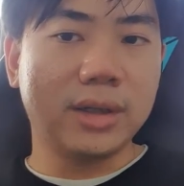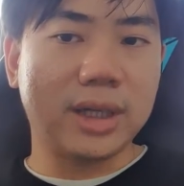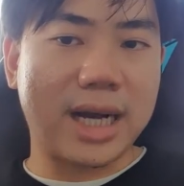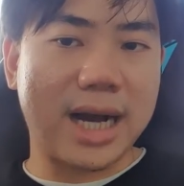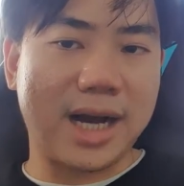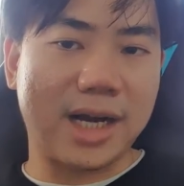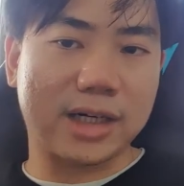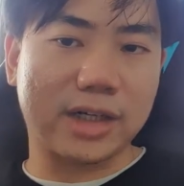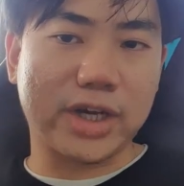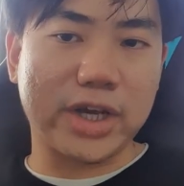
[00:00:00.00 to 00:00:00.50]

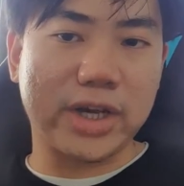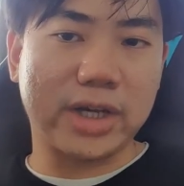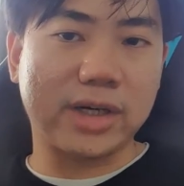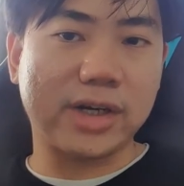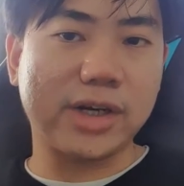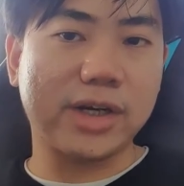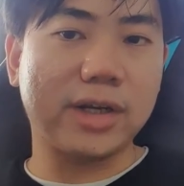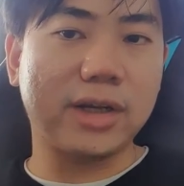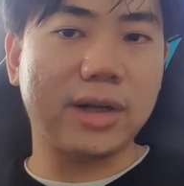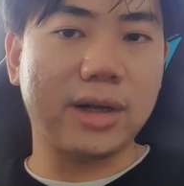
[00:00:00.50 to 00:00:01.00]
are
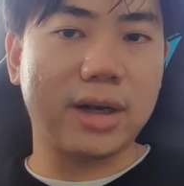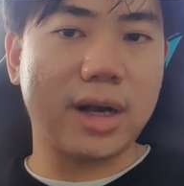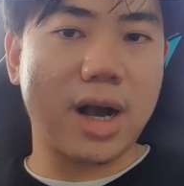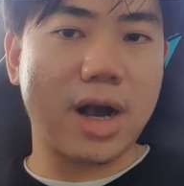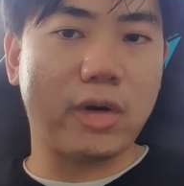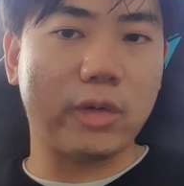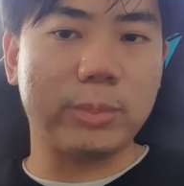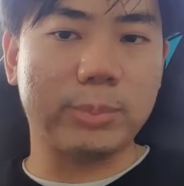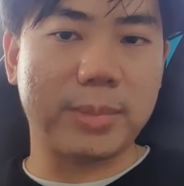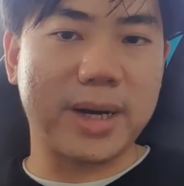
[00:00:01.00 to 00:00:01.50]
carried
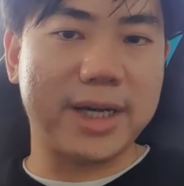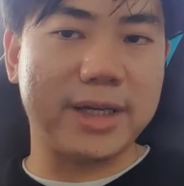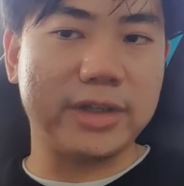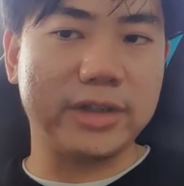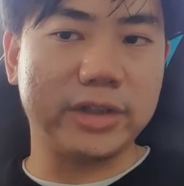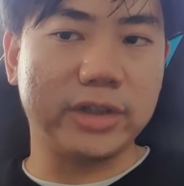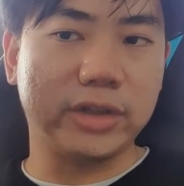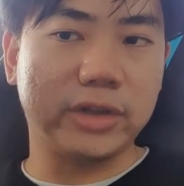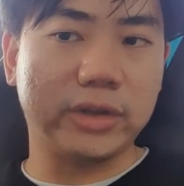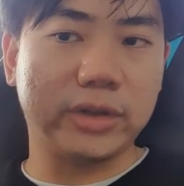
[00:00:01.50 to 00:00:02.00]
out by
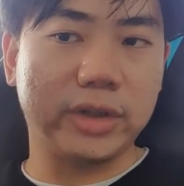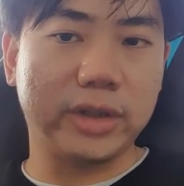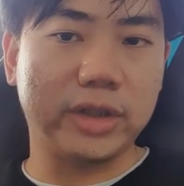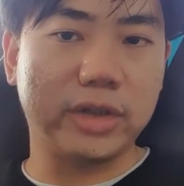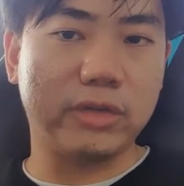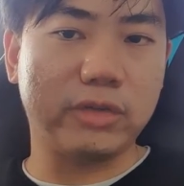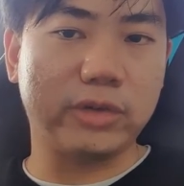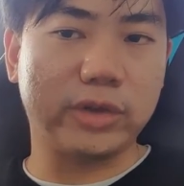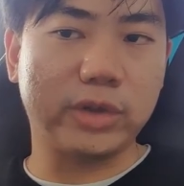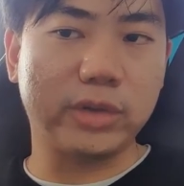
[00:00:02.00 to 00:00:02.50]

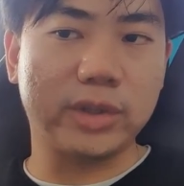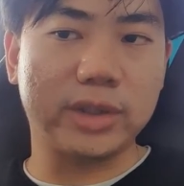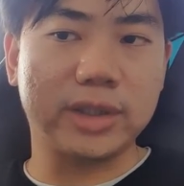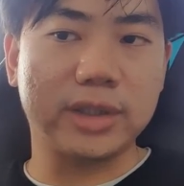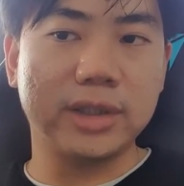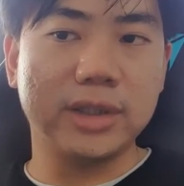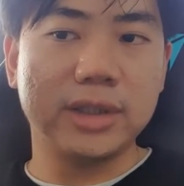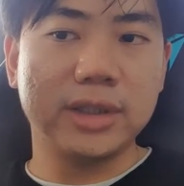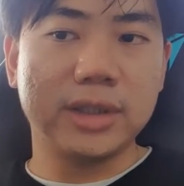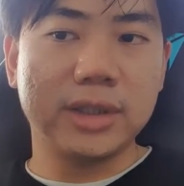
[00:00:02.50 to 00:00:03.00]
individual
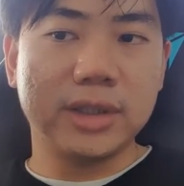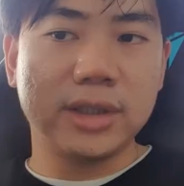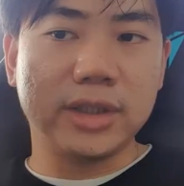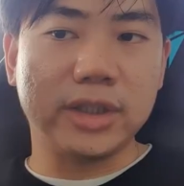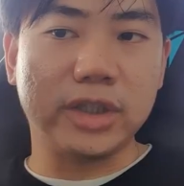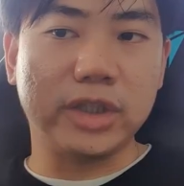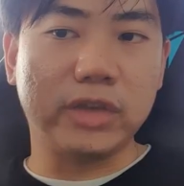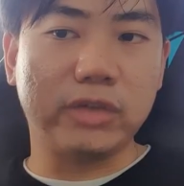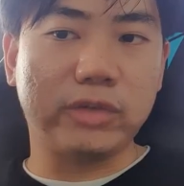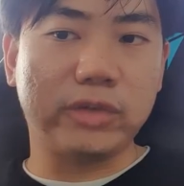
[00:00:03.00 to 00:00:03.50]

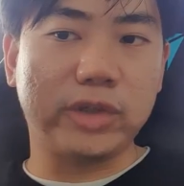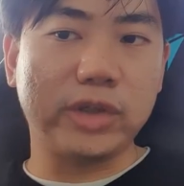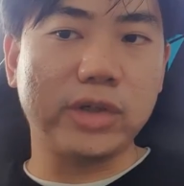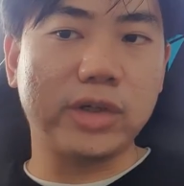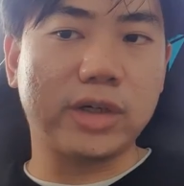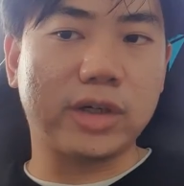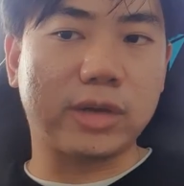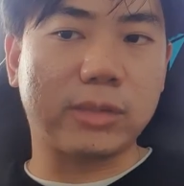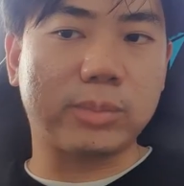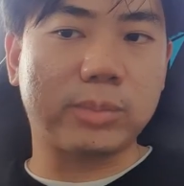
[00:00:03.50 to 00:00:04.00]

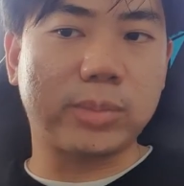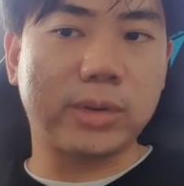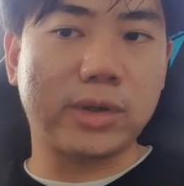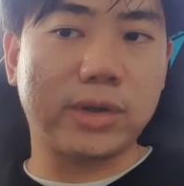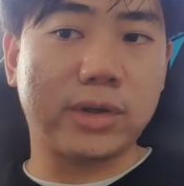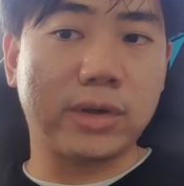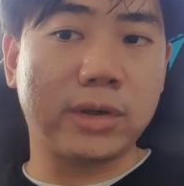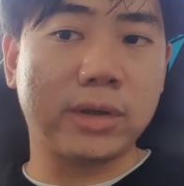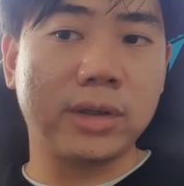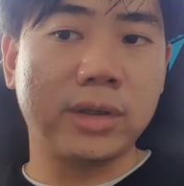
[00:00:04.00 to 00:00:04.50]

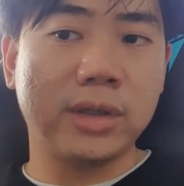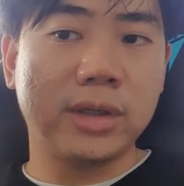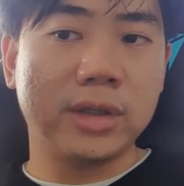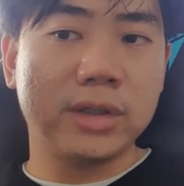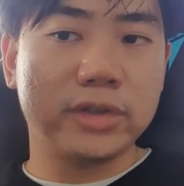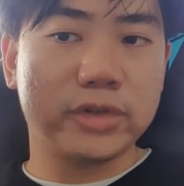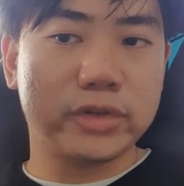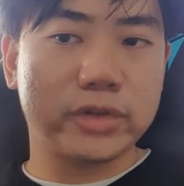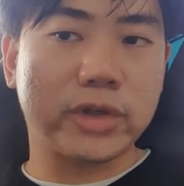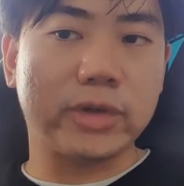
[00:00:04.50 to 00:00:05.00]
aboard
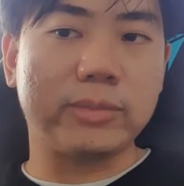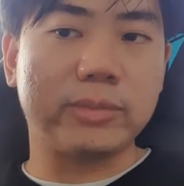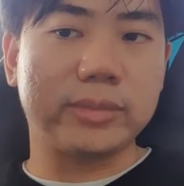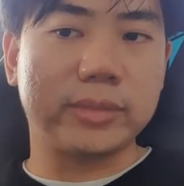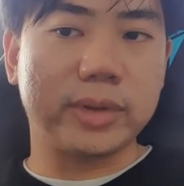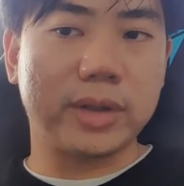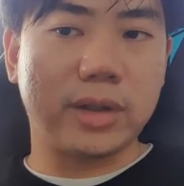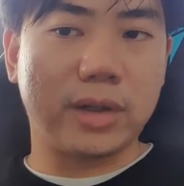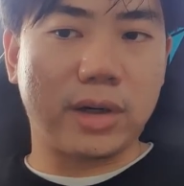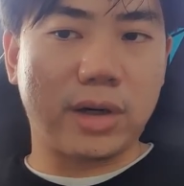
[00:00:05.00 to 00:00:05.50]
ship
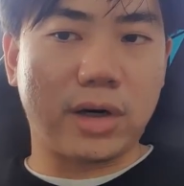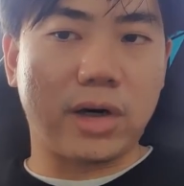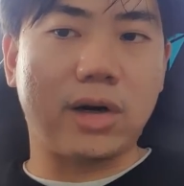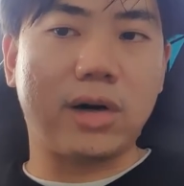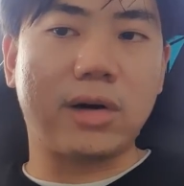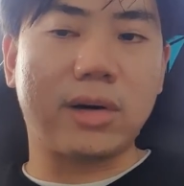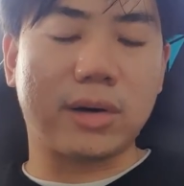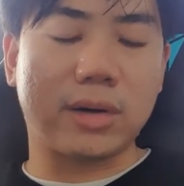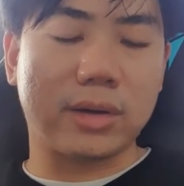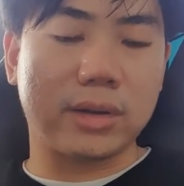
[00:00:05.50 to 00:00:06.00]

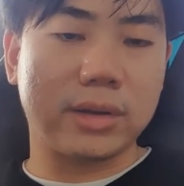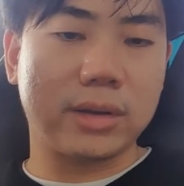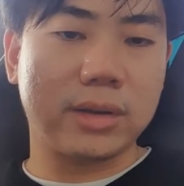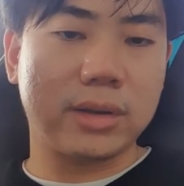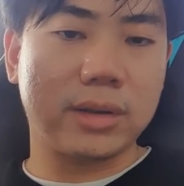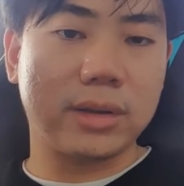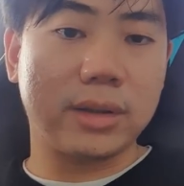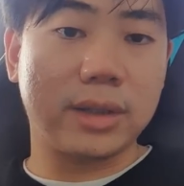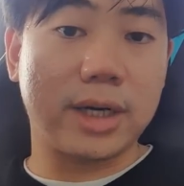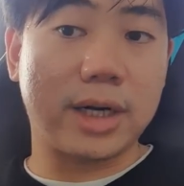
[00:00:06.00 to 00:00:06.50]
or
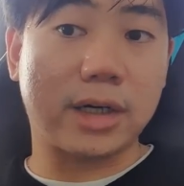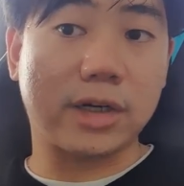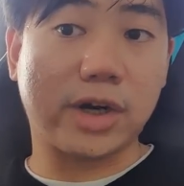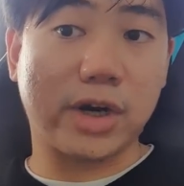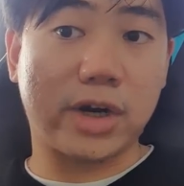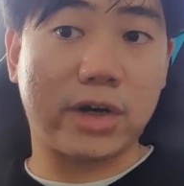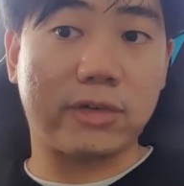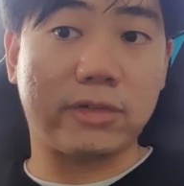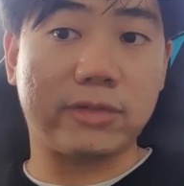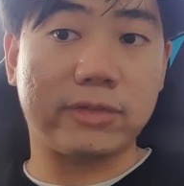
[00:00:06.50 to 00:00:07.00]

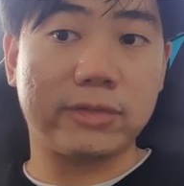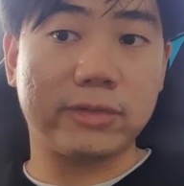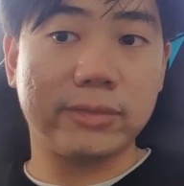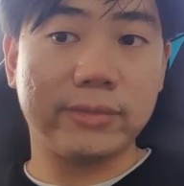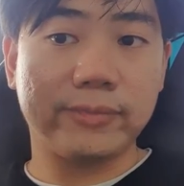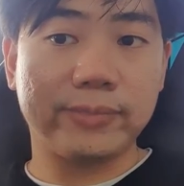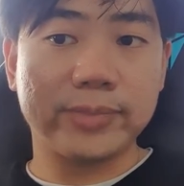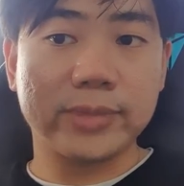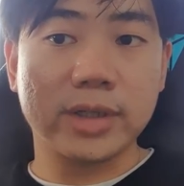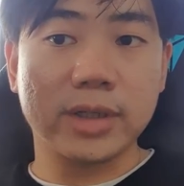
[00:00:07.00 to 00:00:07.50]
aircraft,
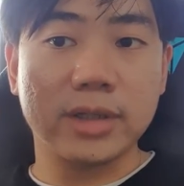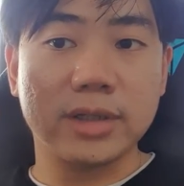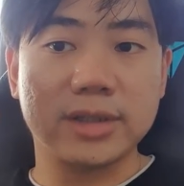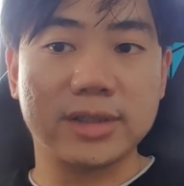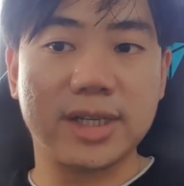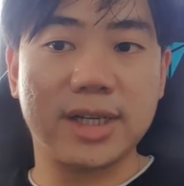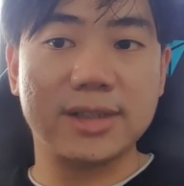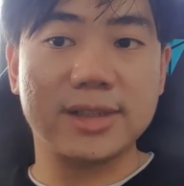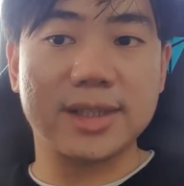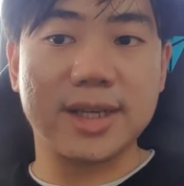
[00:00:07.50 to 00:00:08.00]

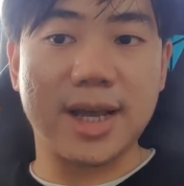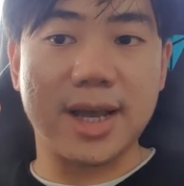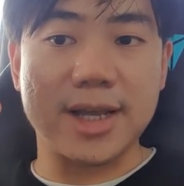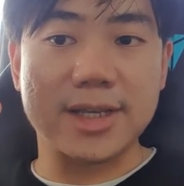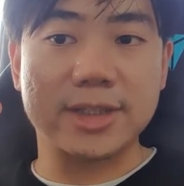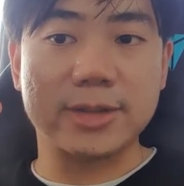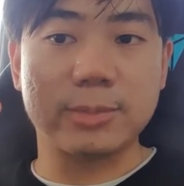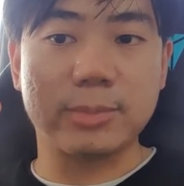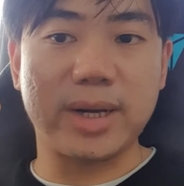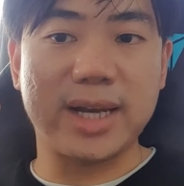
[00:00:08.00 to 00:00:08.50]
such
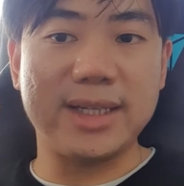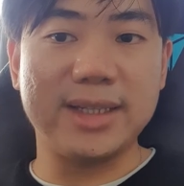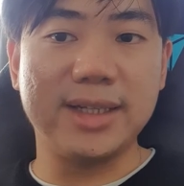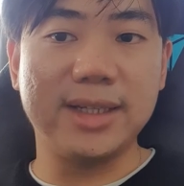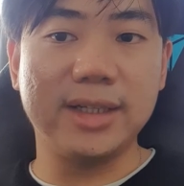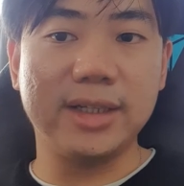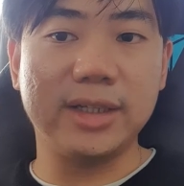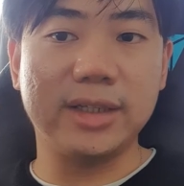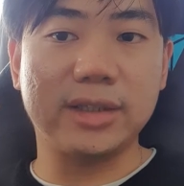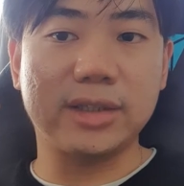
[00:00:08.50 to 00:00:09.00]
as
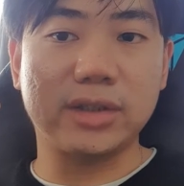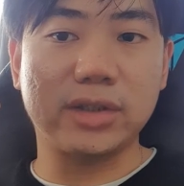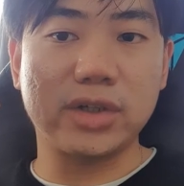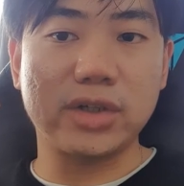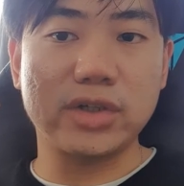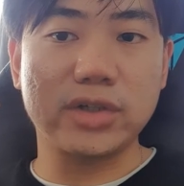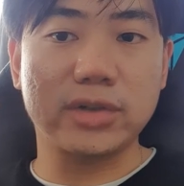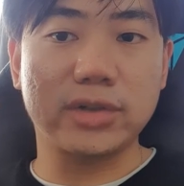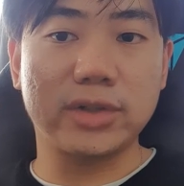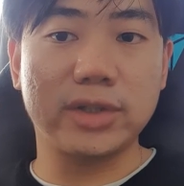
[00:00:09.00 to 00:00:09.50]
binding
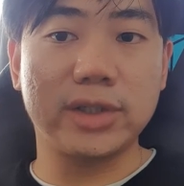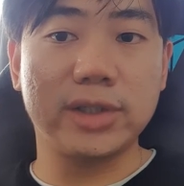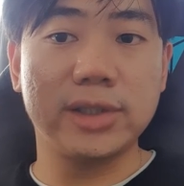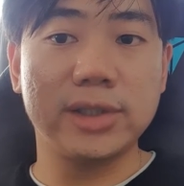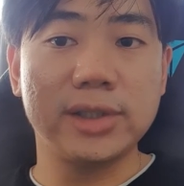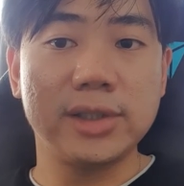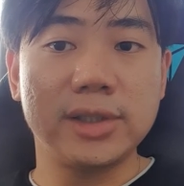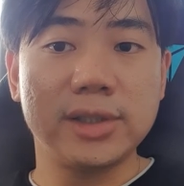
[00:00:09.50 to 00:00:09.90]
international